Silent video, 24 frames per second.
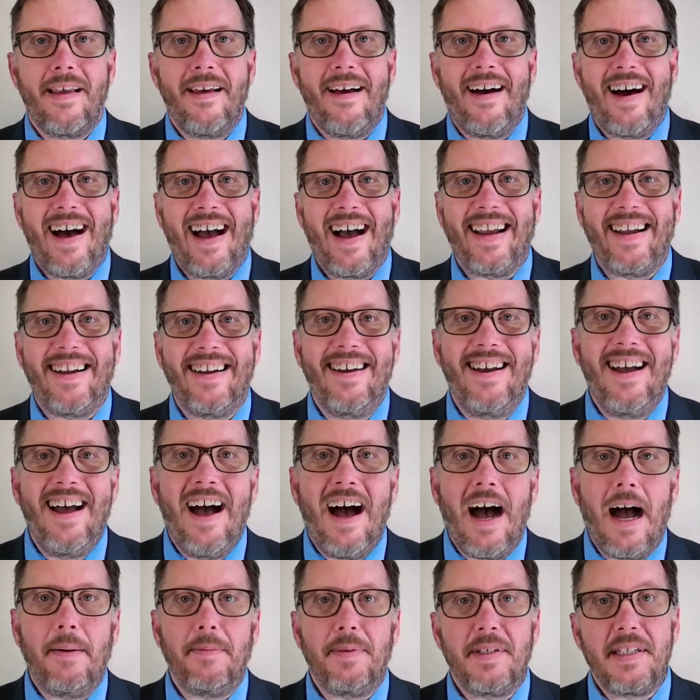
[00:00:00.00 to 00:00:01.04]
Hi,
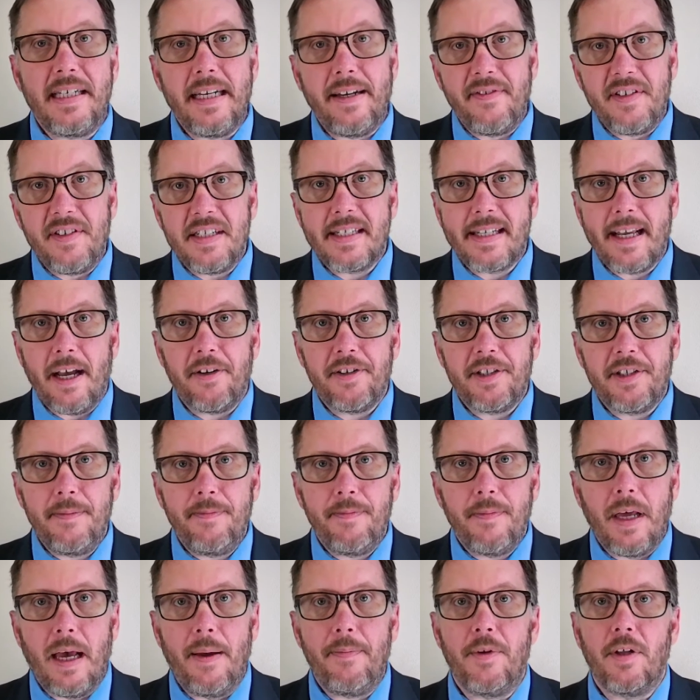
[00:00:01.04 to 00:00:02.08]
I'm Stephen Skelton.
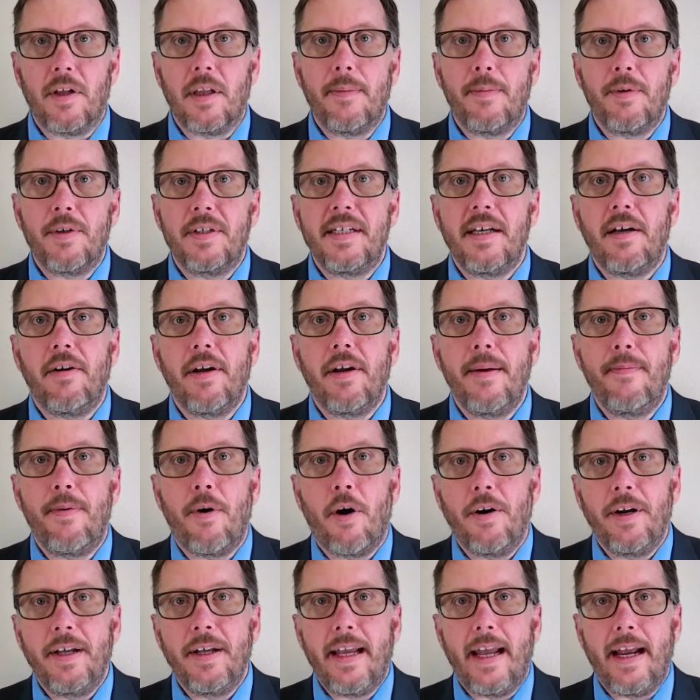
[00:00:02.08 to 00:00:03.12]
I'm the Libertarian
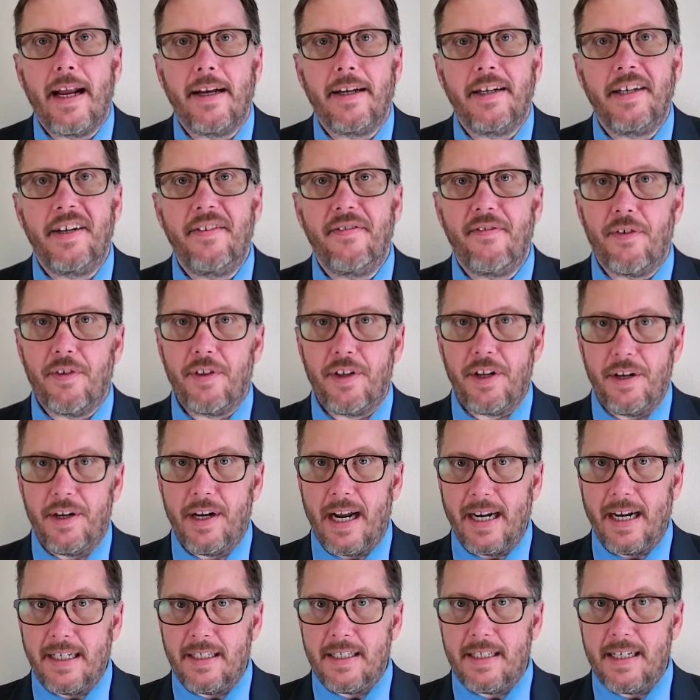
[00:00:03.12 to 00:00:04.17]
Party candidate for the
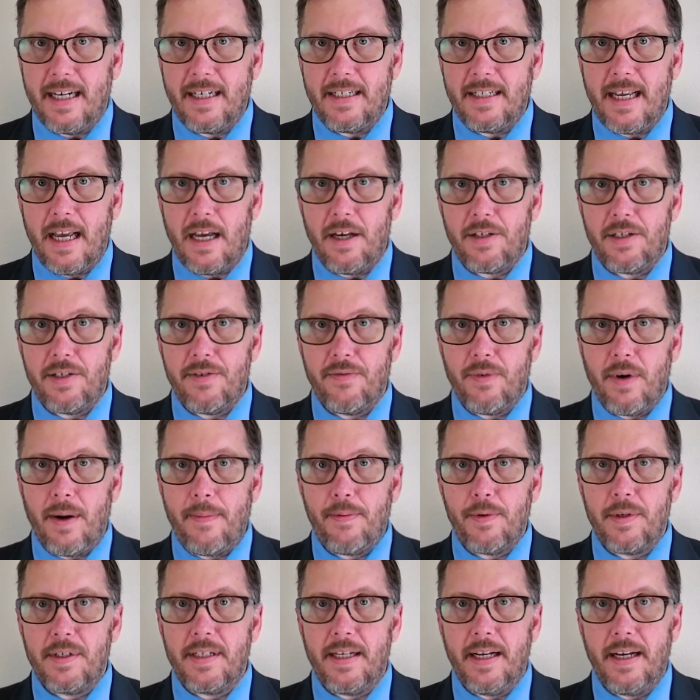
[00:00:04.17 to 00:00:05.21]
United States House of
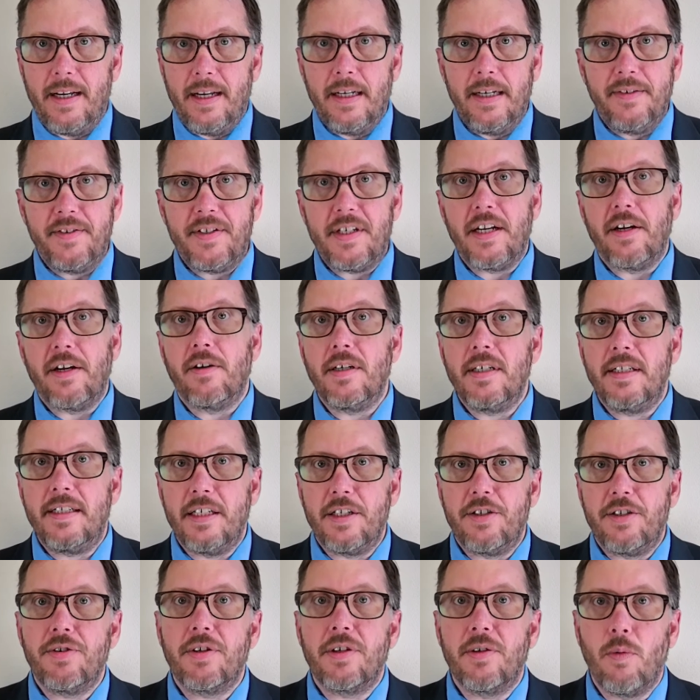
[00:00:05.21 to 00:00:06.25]
Representatives here in
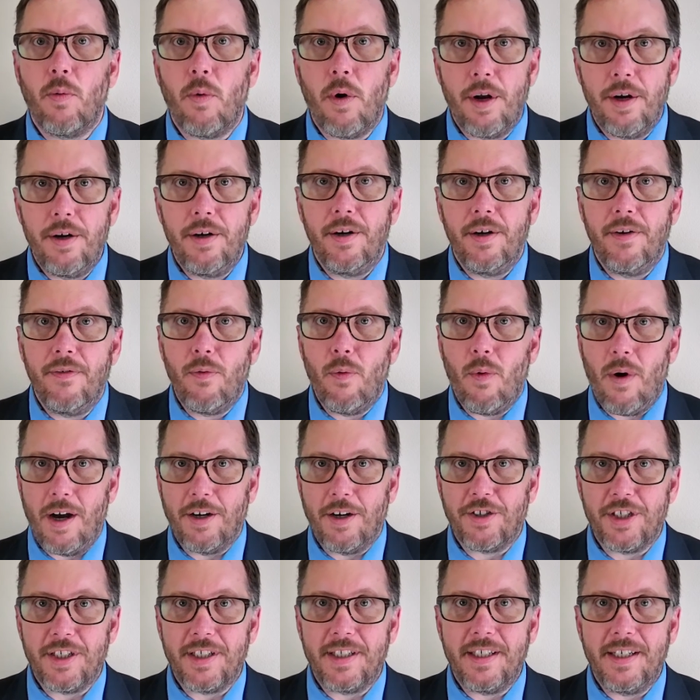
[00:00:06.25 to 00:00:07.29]
District 1 of
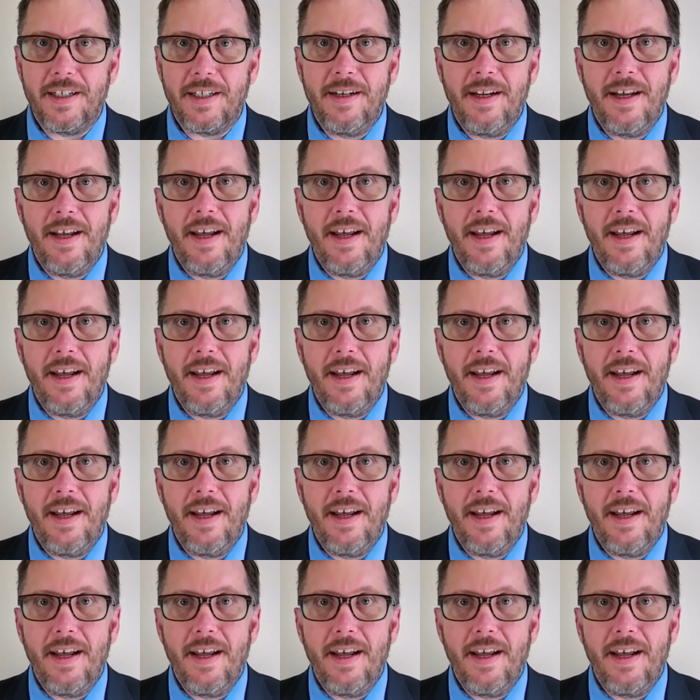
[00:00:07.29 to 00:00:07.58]
Washington.